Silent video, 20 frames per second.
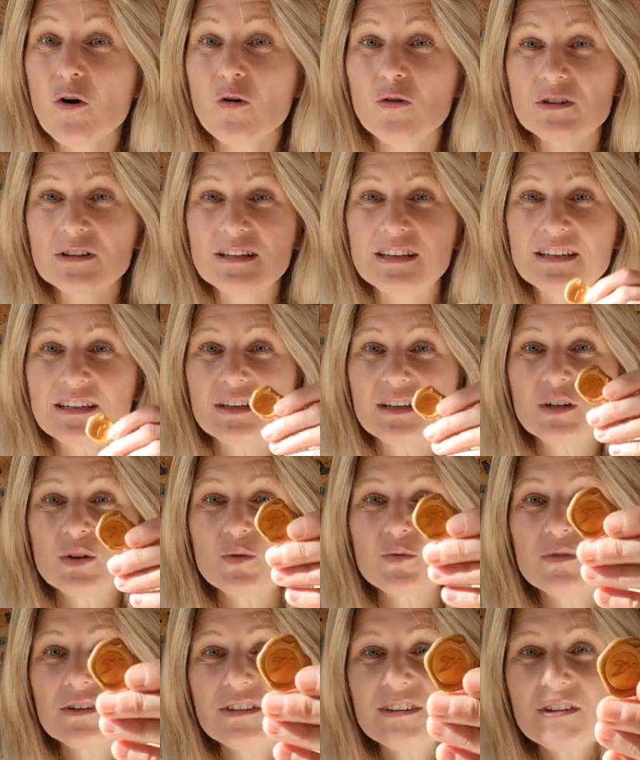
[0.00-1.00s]
only
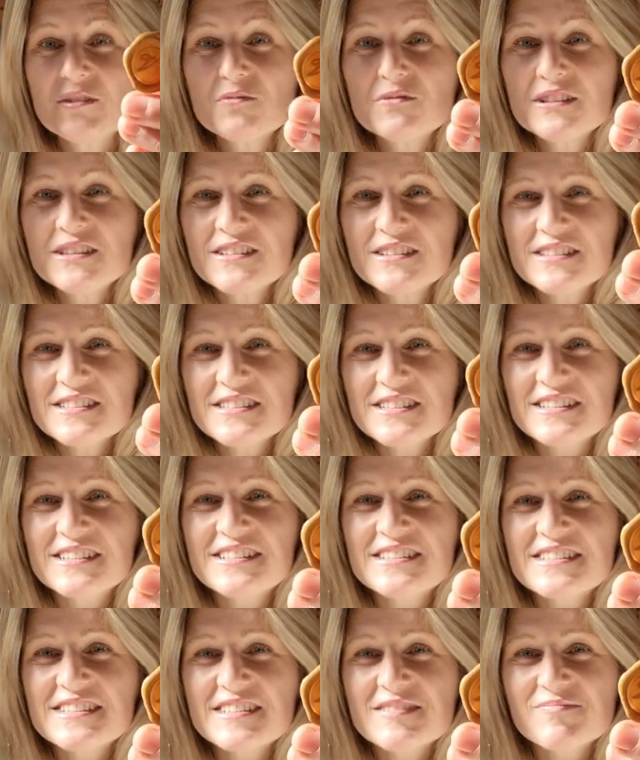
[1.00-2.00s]
with the
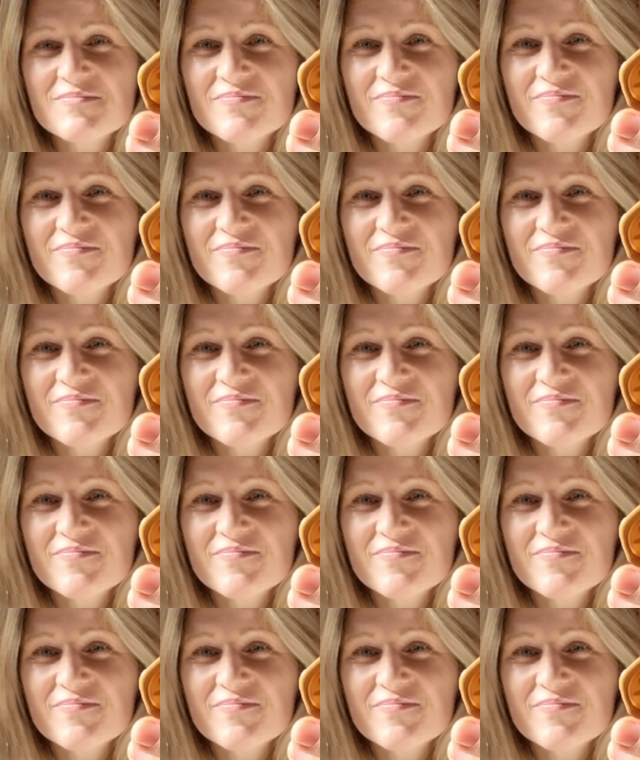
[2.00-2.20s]
witnesses.